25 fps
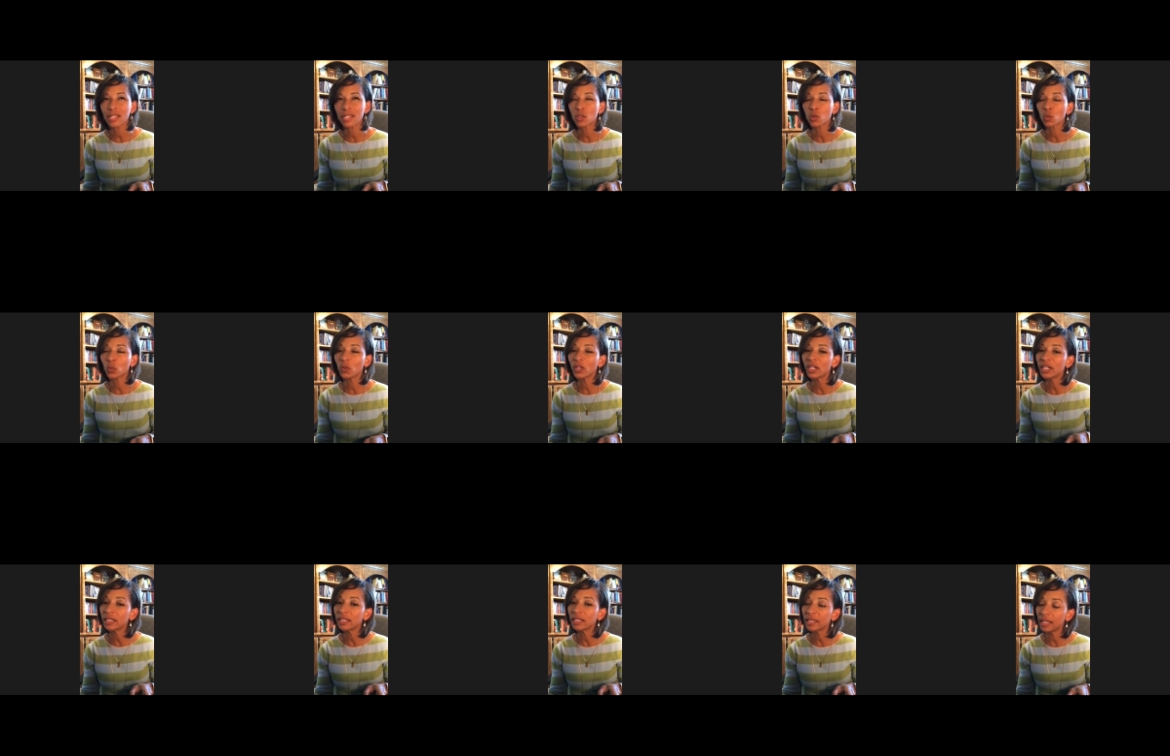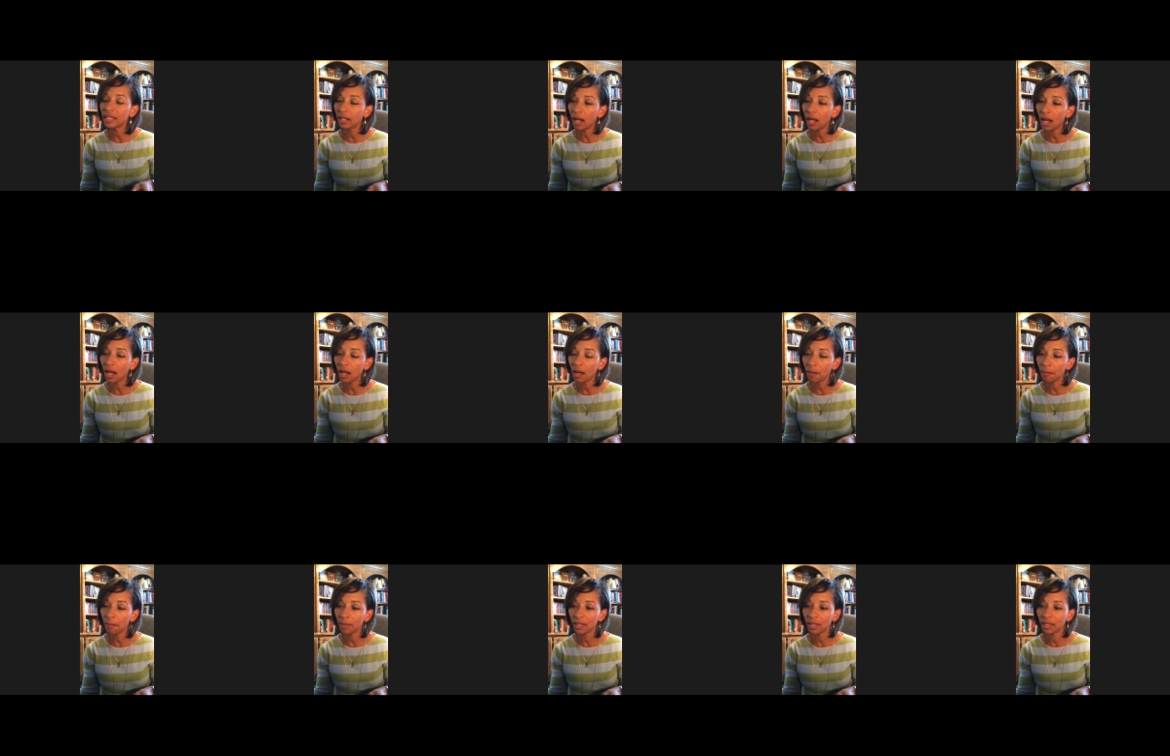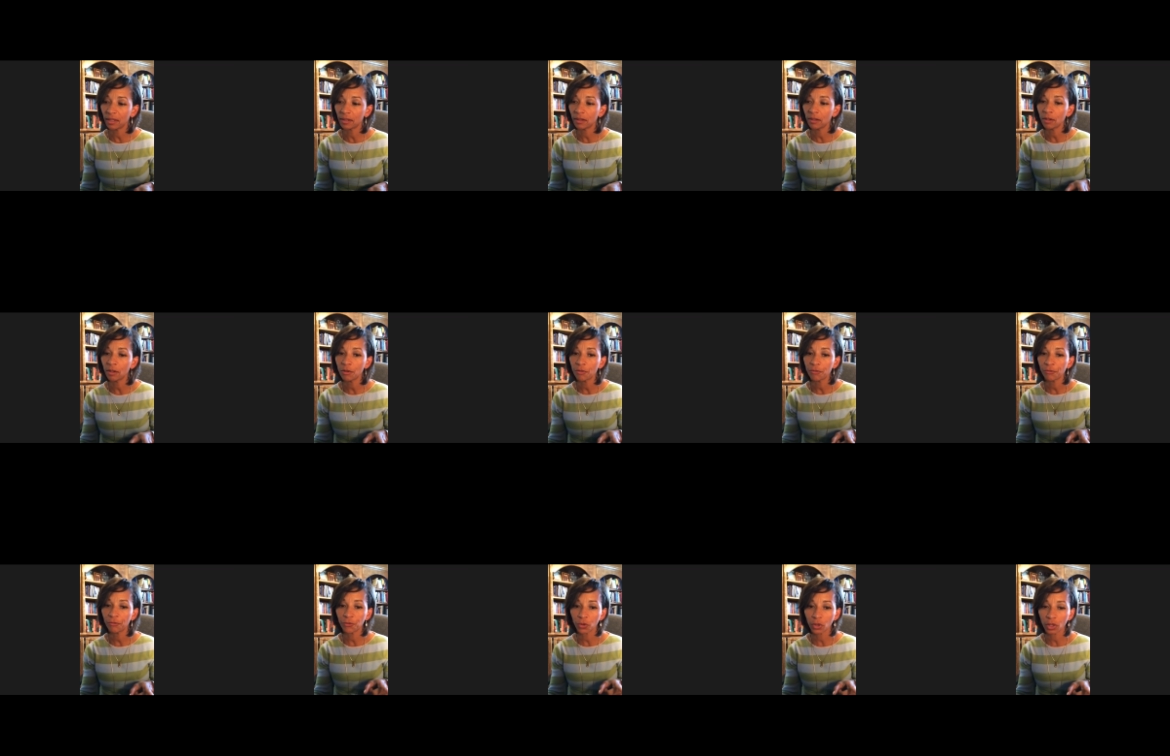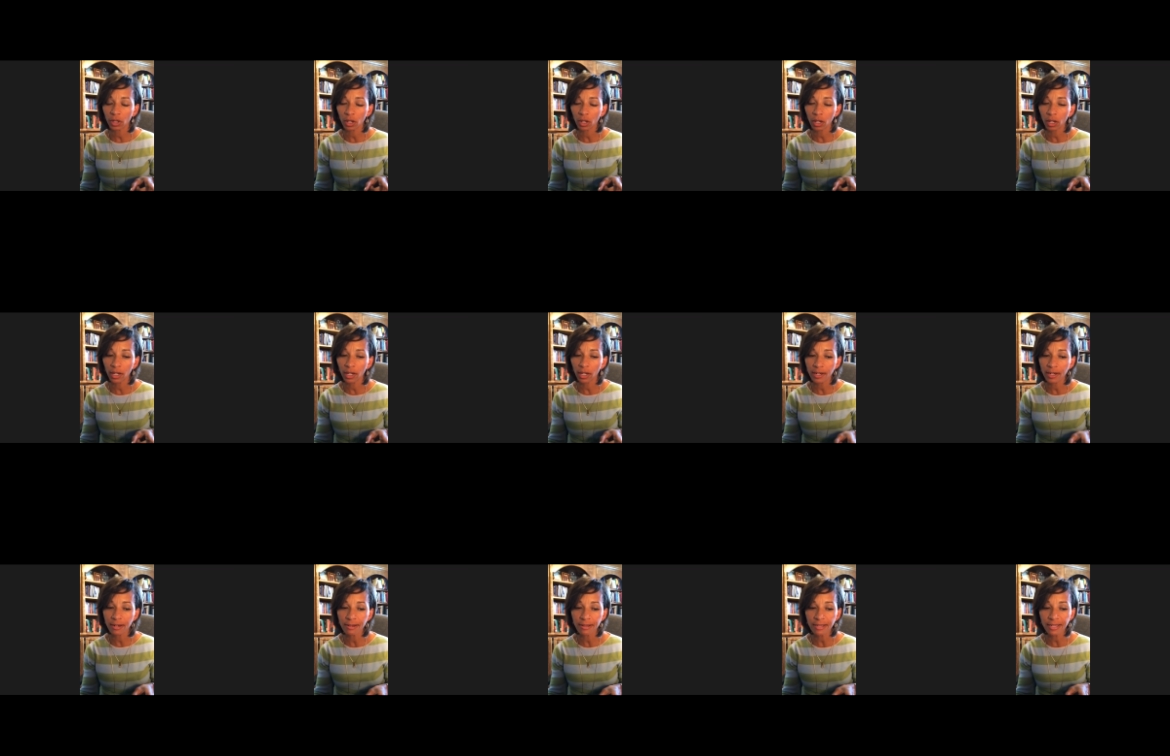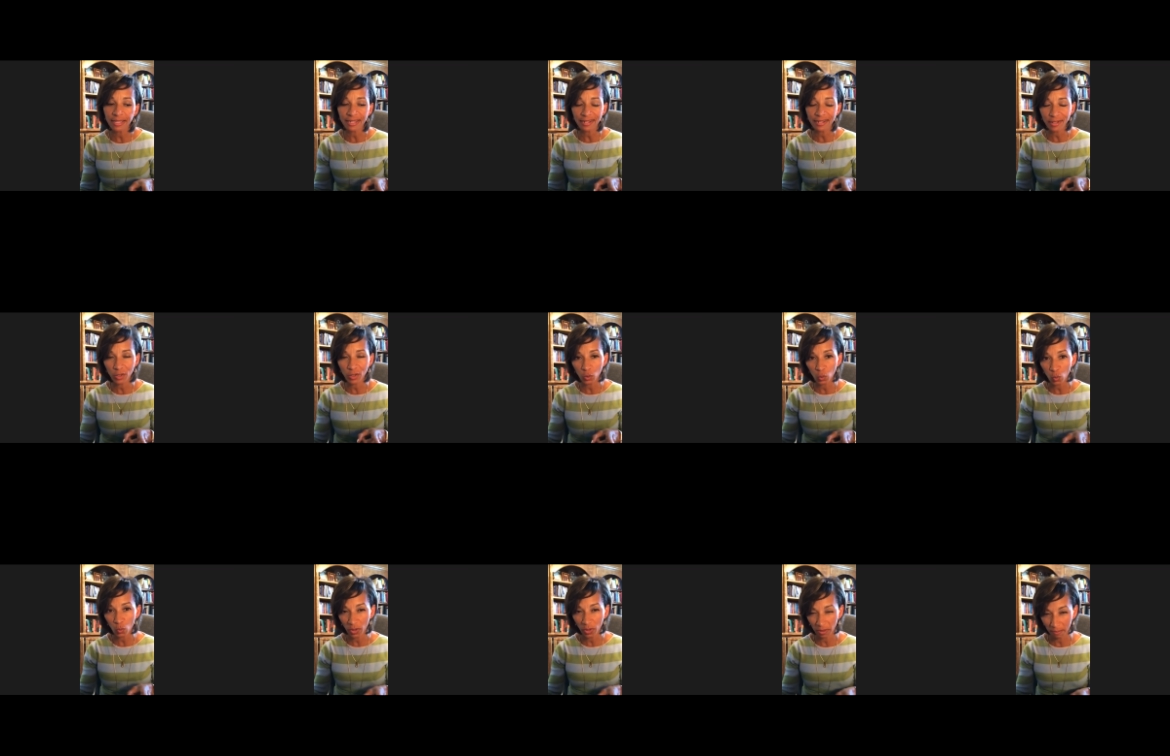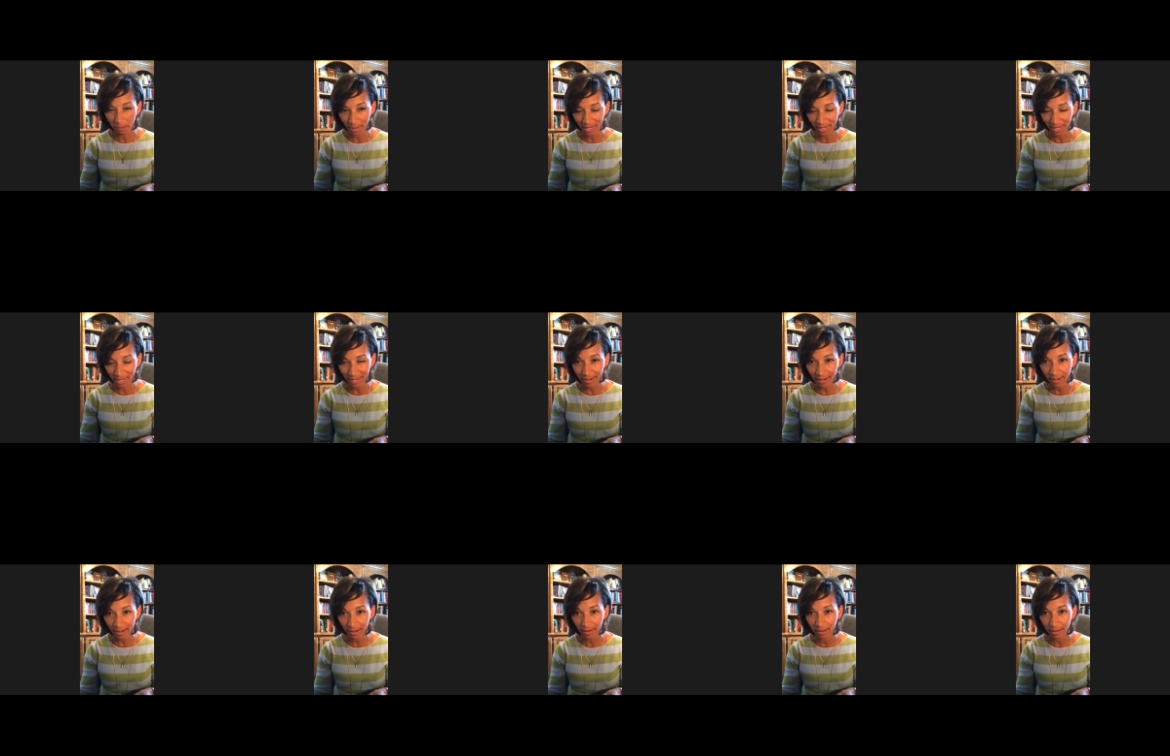it's really common for us as women,